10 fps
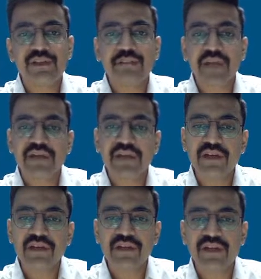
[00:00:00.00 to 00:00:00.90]
price
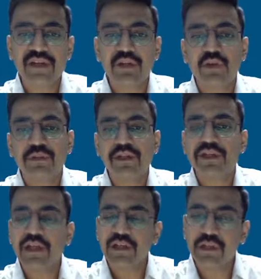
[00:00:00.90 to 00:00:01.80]
elasticity could be the
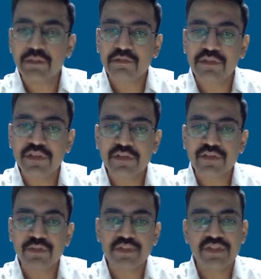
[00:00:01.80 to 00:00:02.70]
income of the consumer,